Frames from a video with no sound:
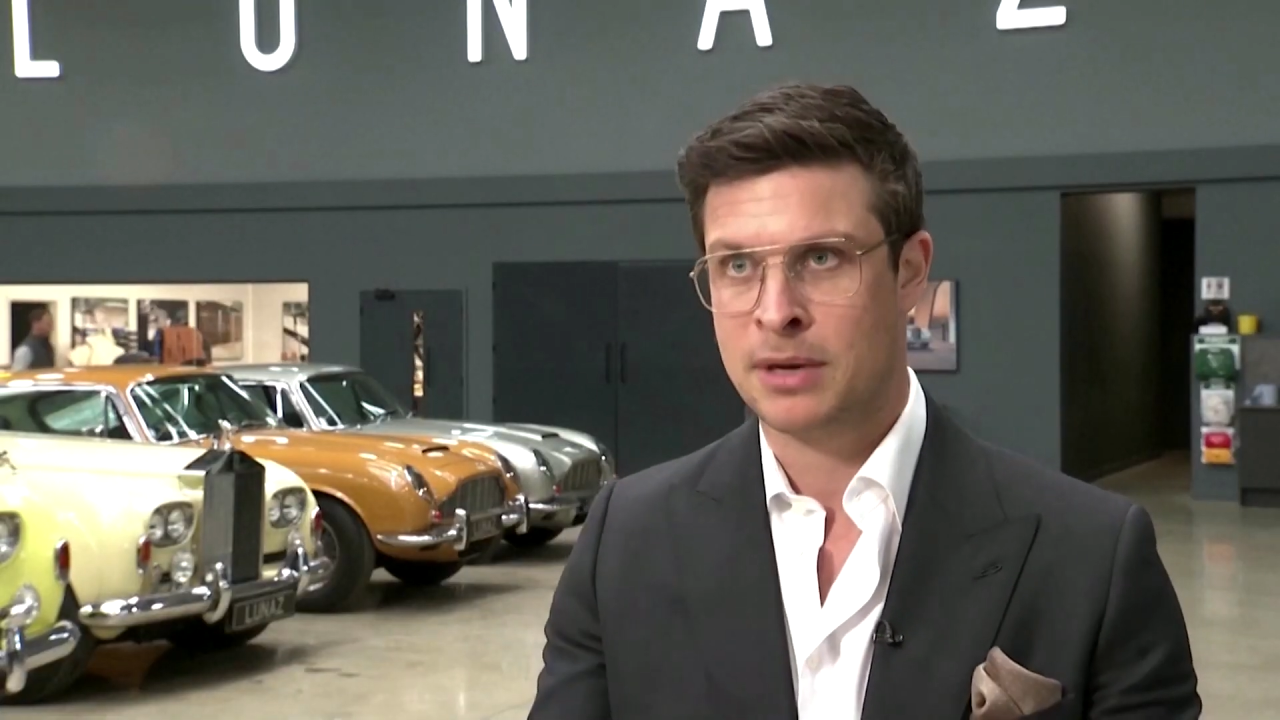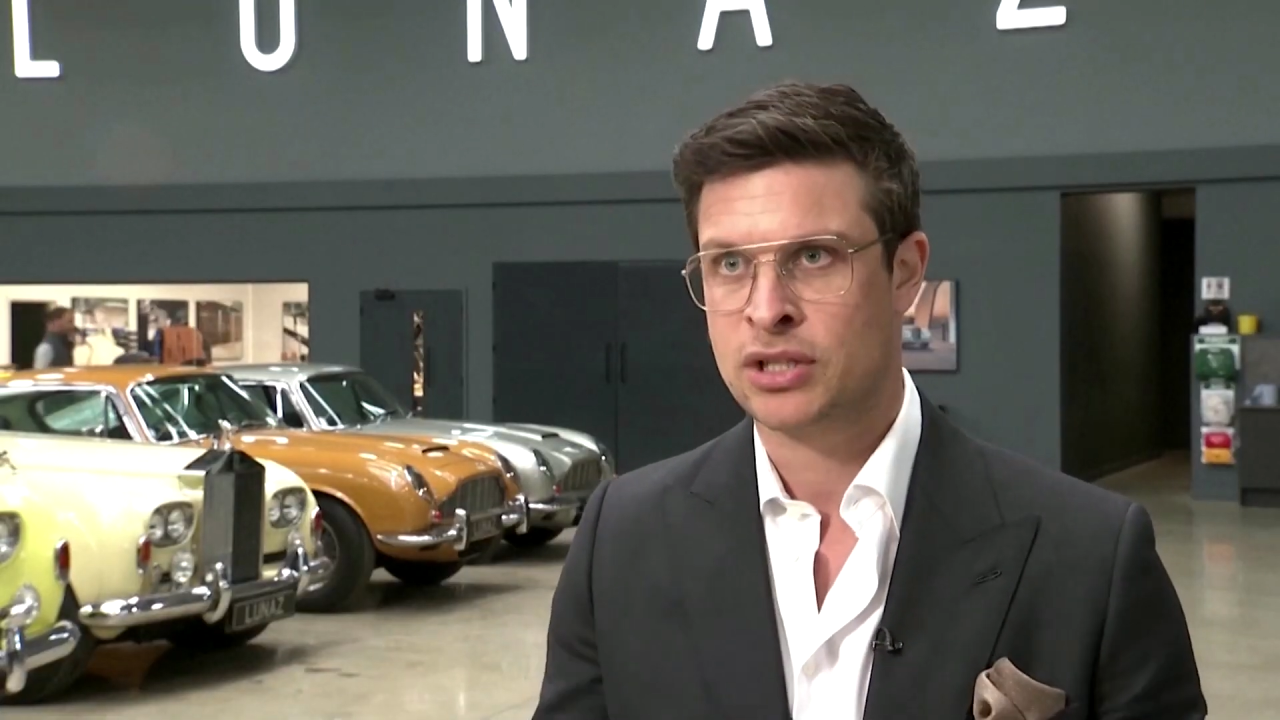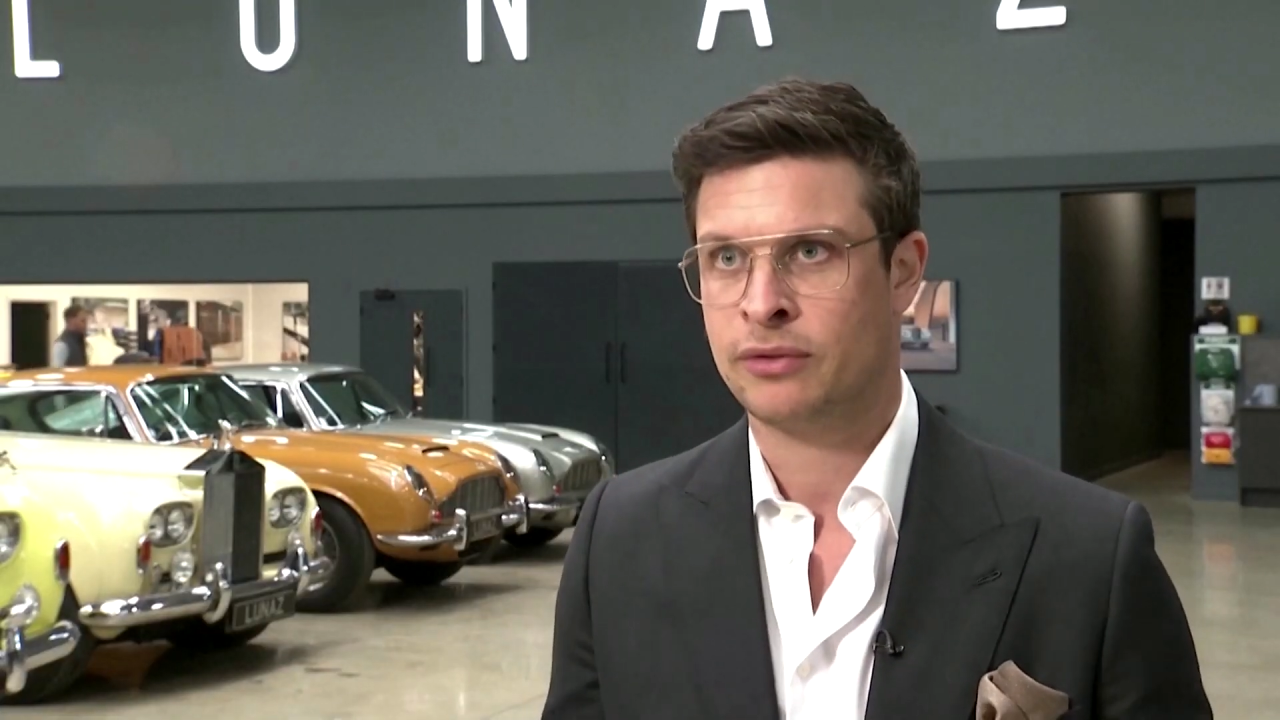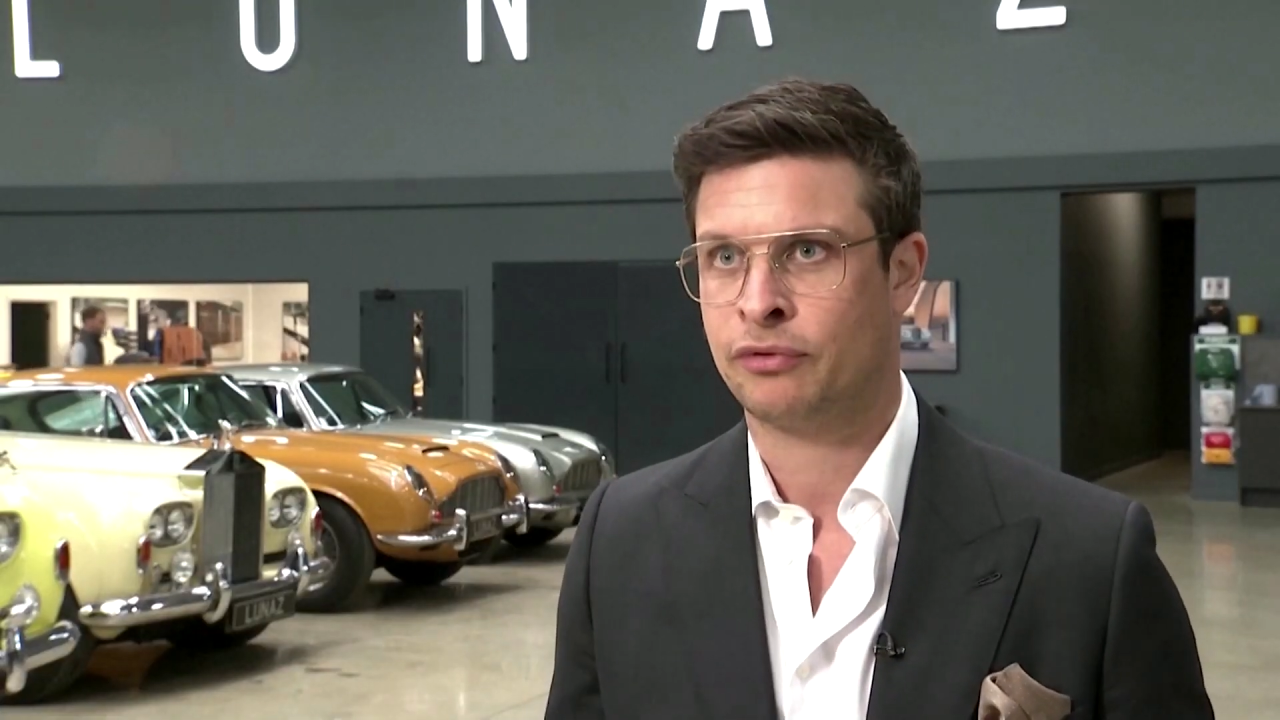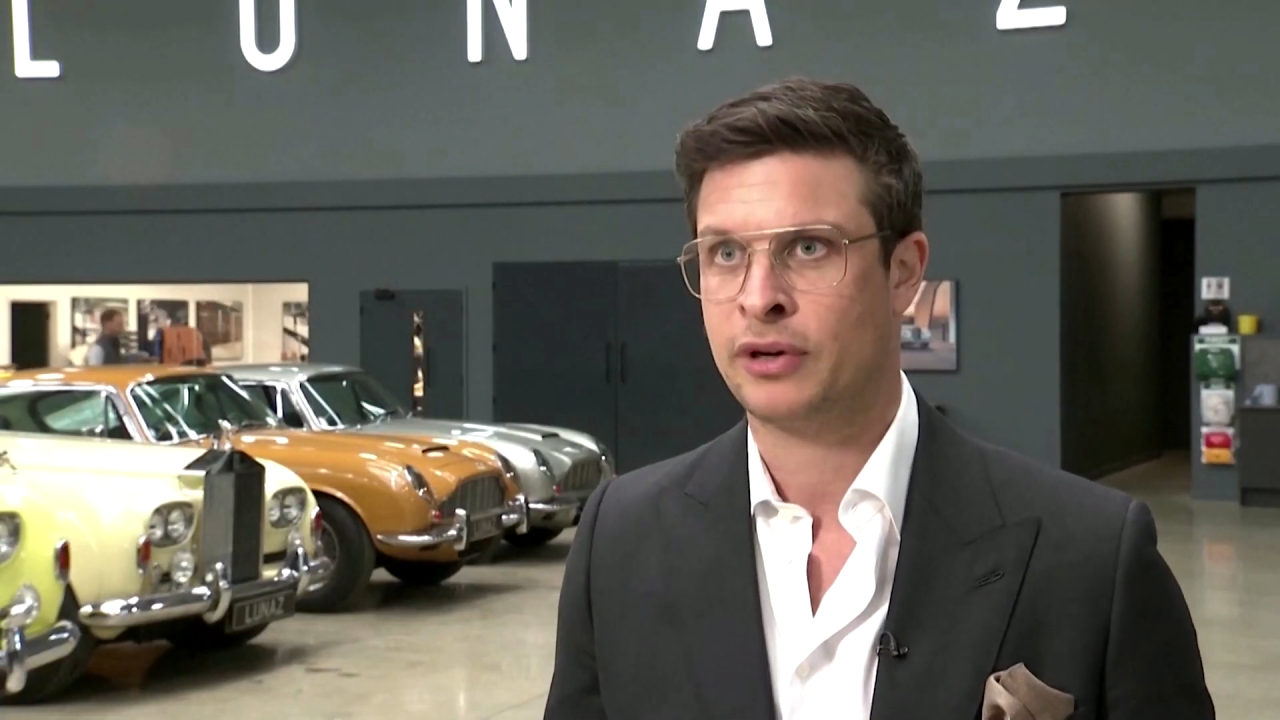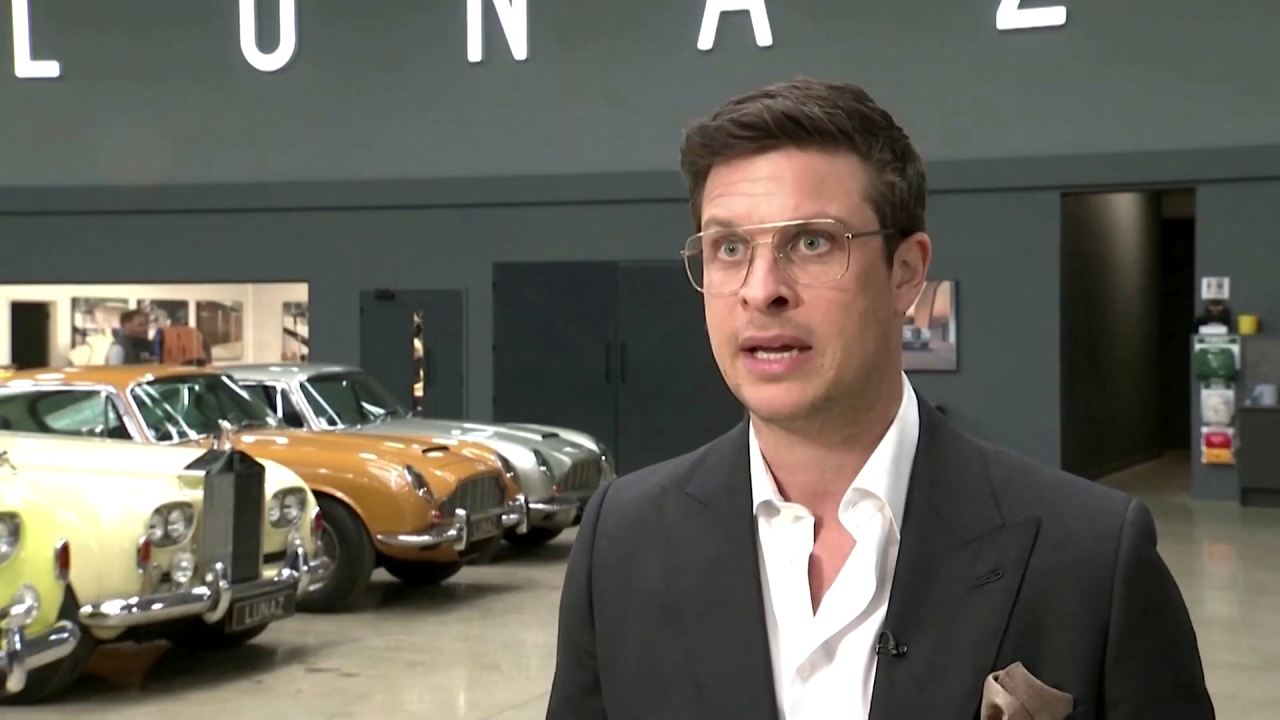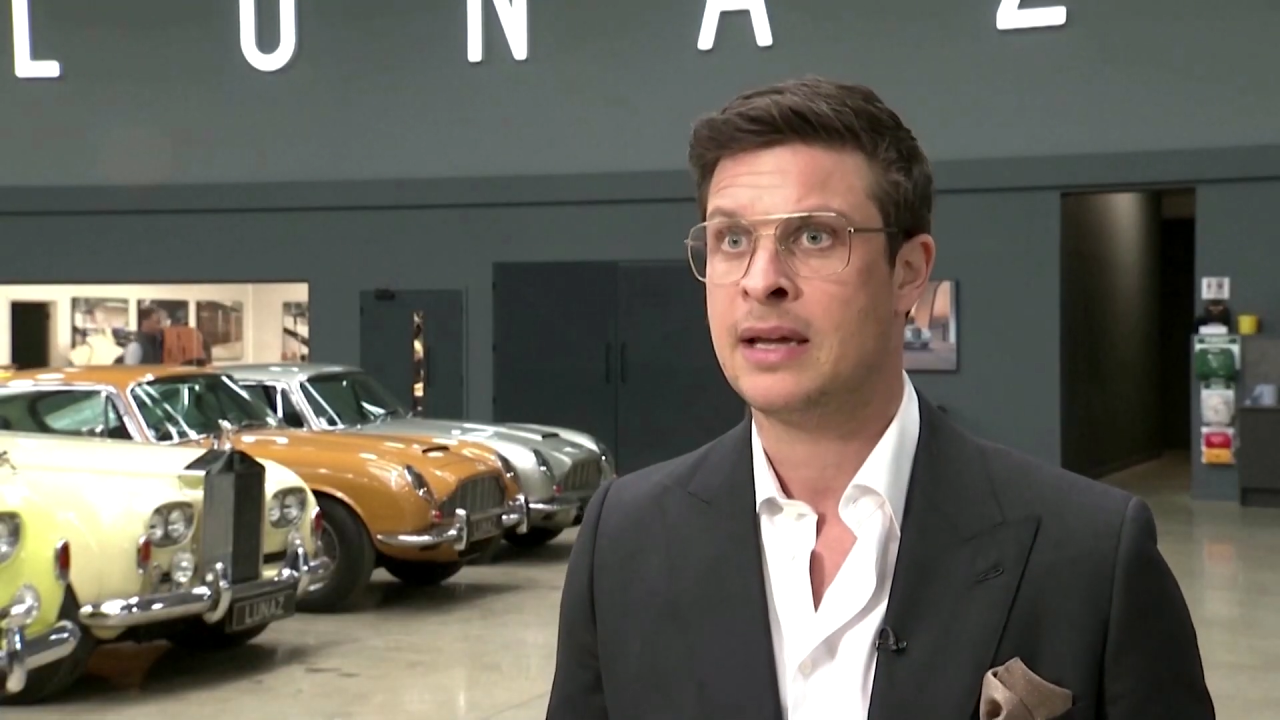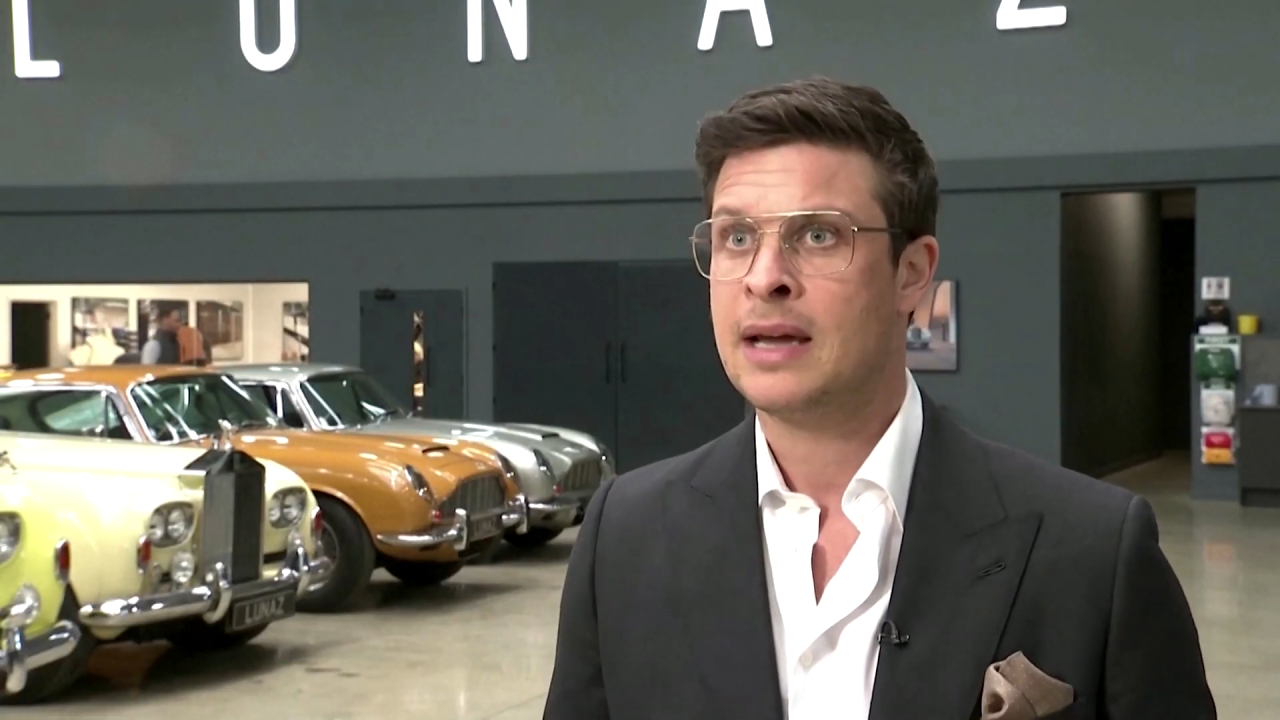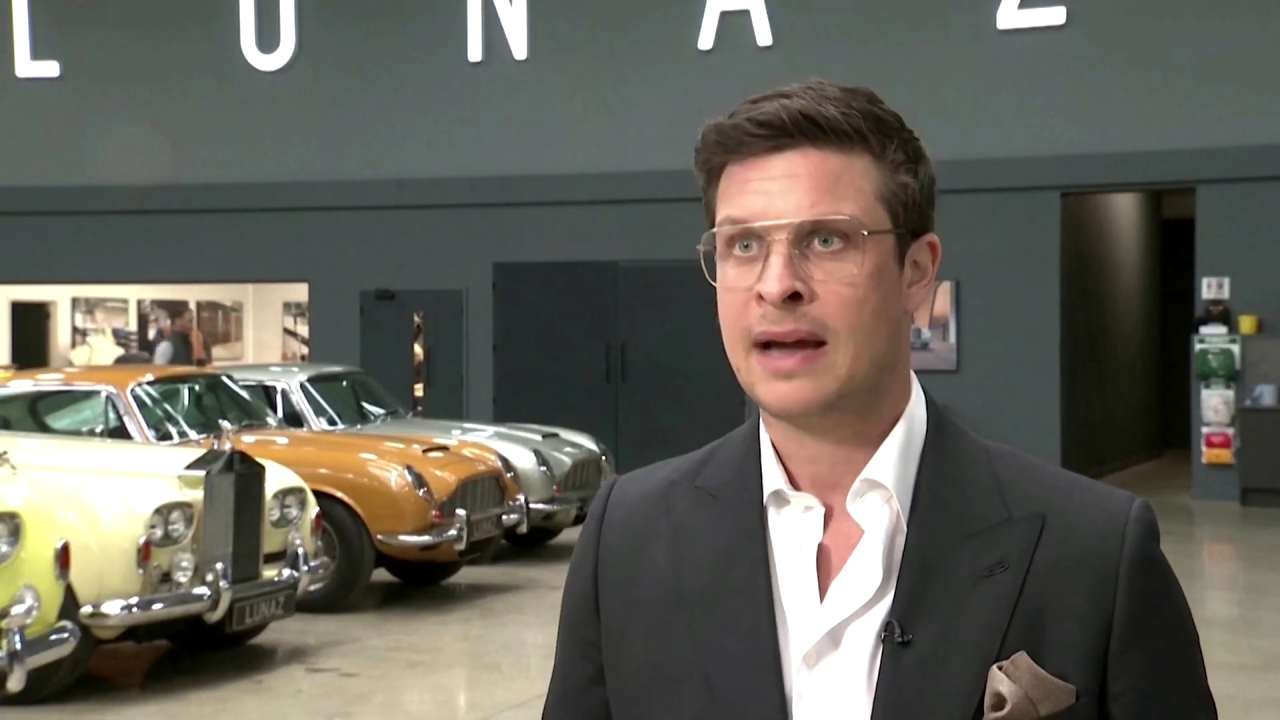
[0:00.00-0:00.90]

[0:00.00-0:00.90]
emission free.